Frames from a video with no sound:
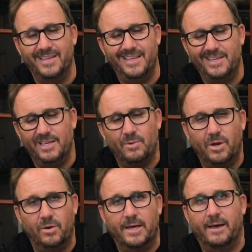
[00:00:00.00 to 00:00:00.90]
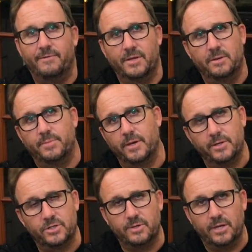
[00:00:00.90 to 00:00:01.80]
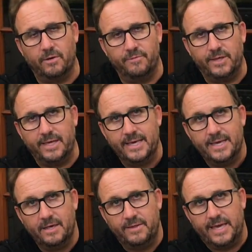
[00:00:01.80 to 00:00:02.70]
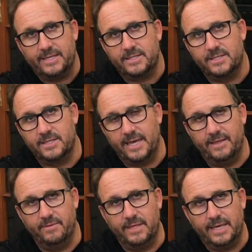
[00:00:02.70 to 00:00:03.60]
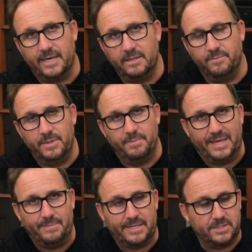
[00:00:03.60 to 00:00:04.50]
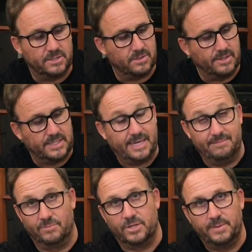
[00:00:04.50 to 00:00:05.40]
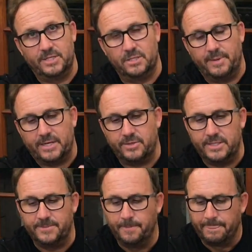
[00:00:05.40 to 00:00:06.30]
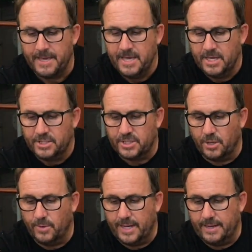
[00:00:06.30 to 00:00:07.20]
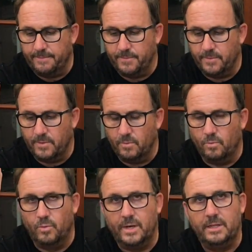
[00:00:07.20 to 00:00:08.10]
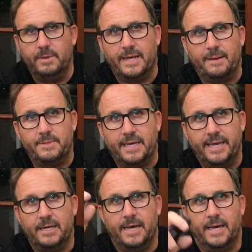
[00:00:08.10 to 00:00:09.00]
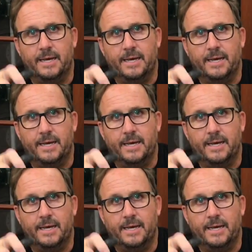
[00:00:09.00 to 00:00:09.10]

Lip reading: You want to look after the componentry of the ESCs and the BMSs on the, and not to mention the batteries. So a little bit of update.